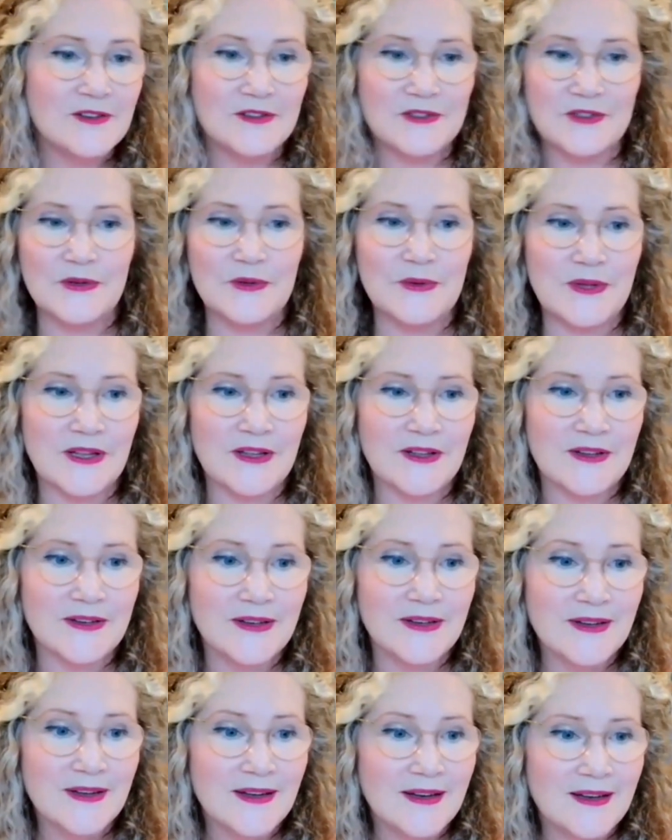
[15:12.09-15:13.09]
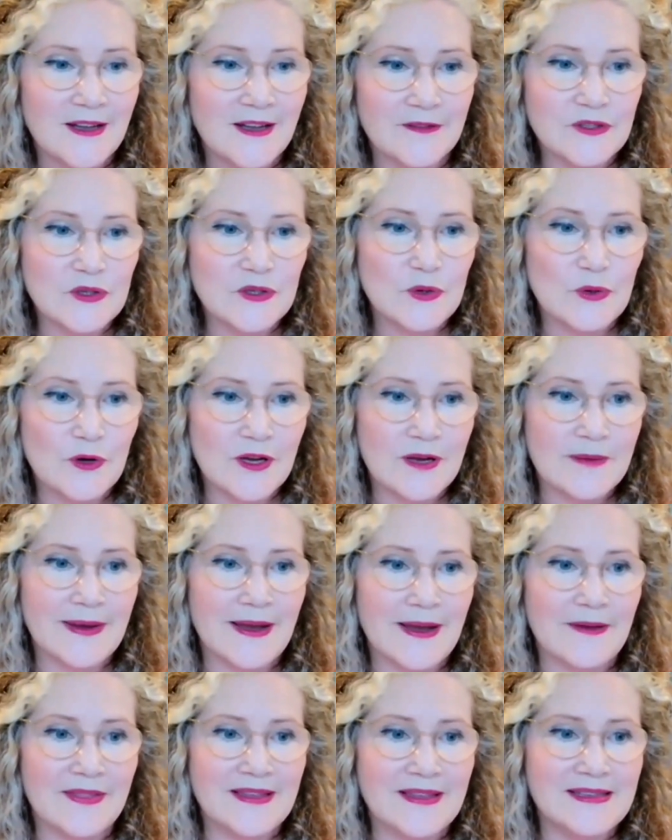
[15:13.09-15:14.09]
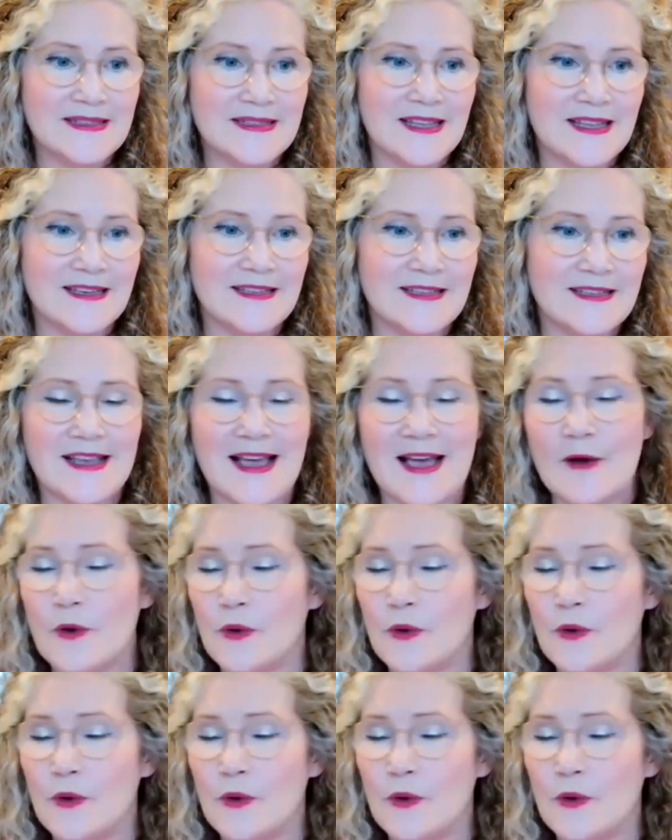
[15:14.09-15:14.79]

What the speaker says: Zulon loves talking about these things.